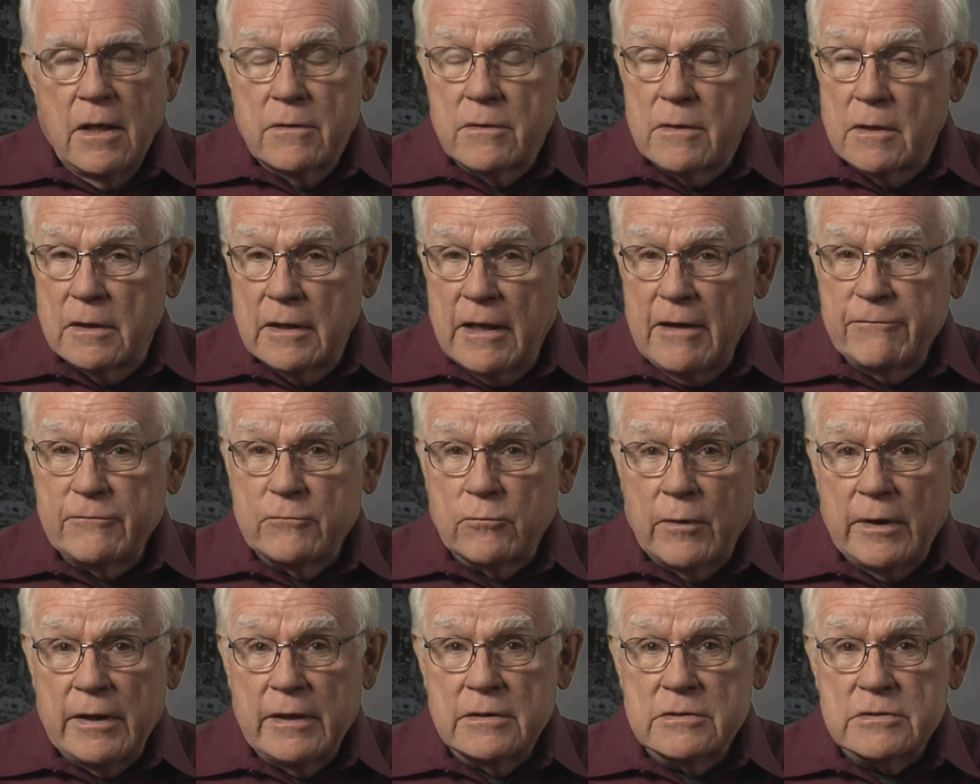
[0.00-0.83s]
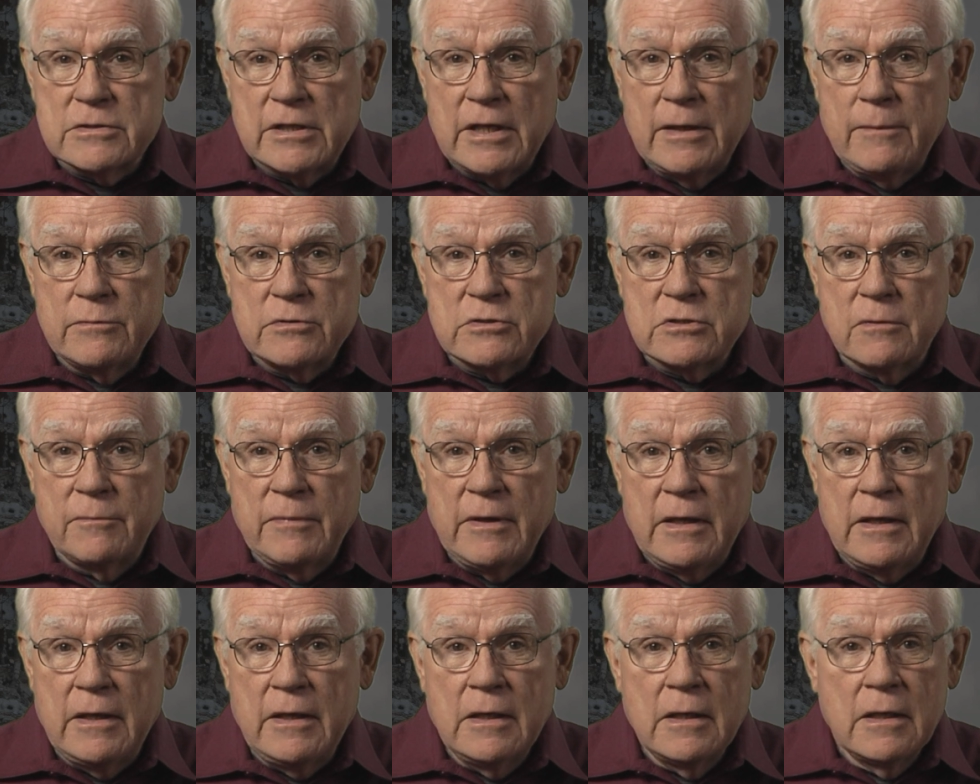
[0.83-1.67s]
the left wing seems to
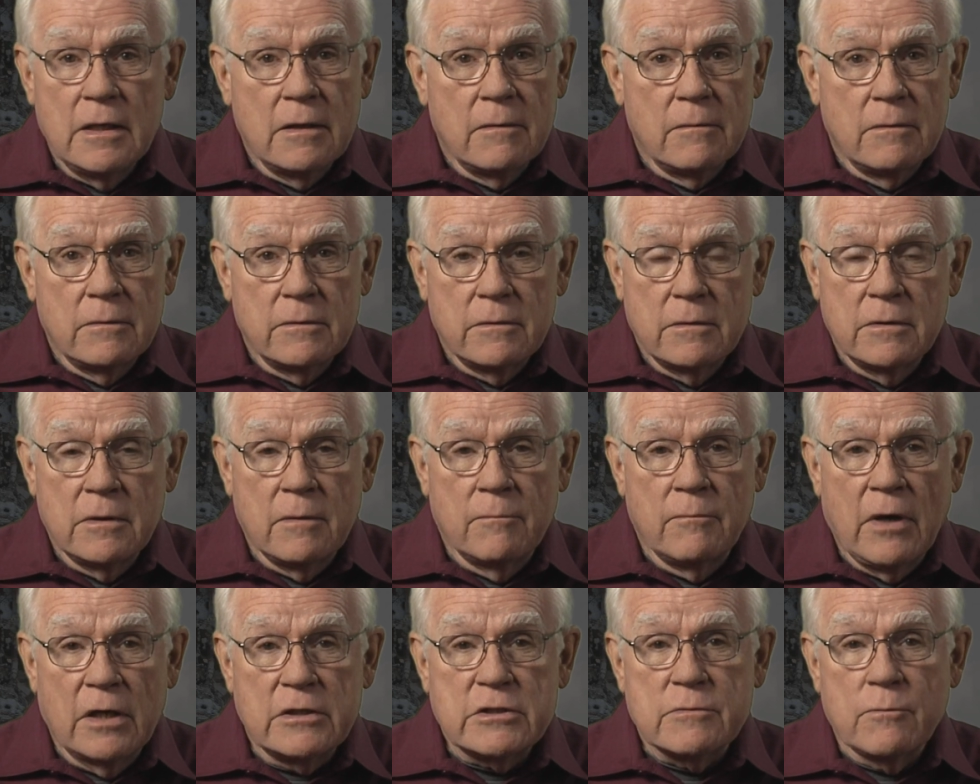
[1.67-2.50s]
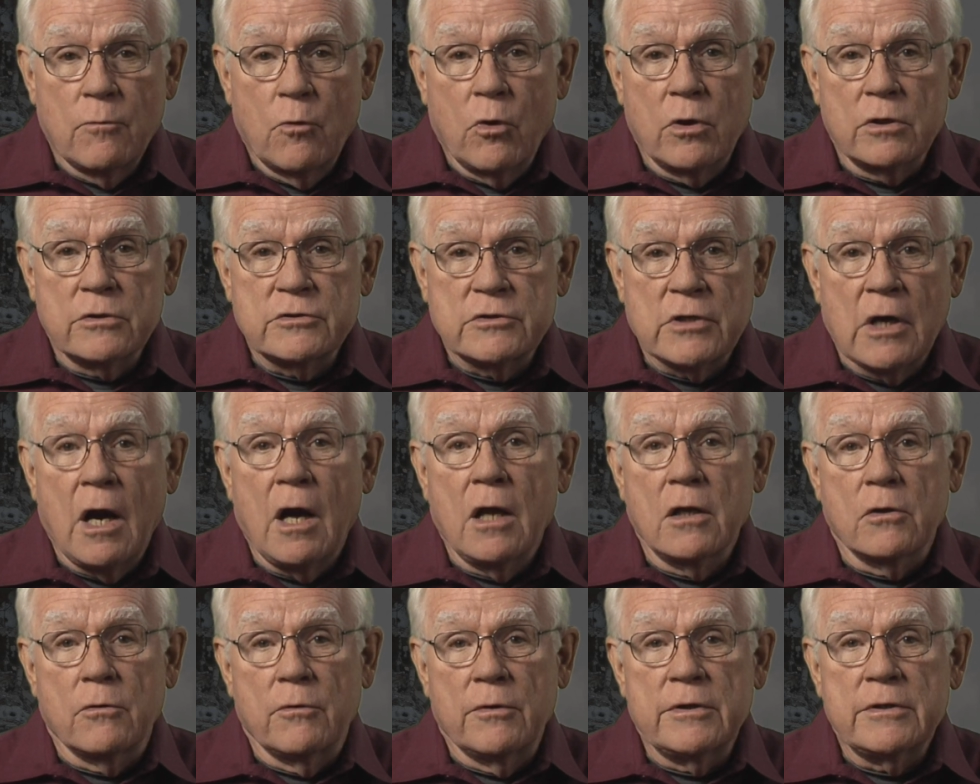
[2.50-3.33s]
be the much more
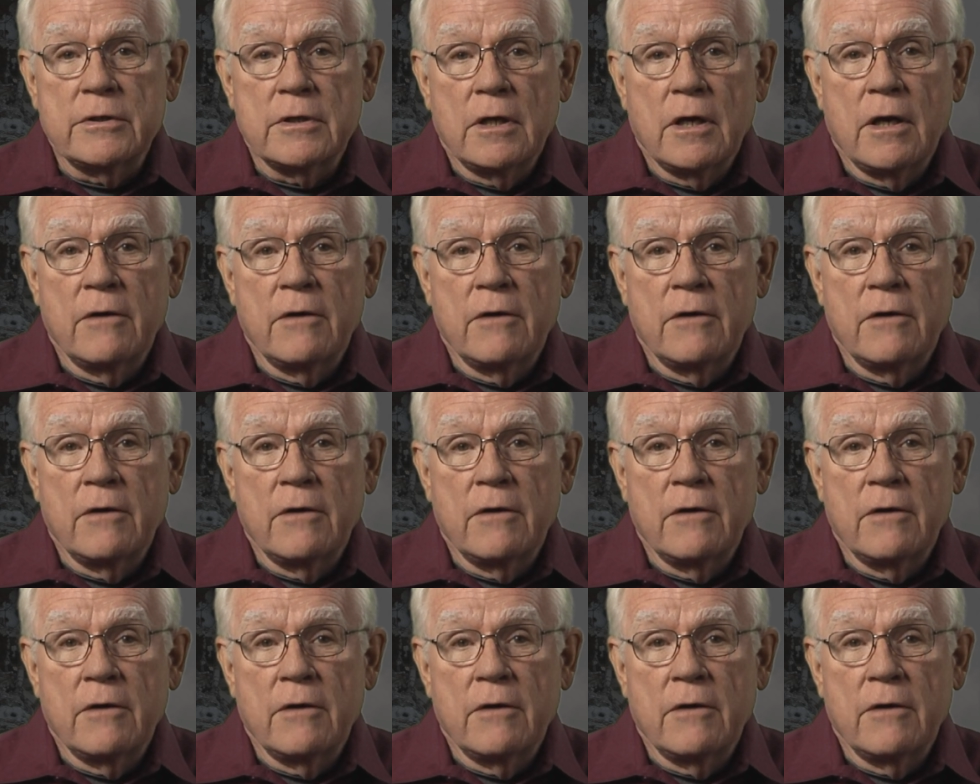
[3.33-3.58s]
tolerant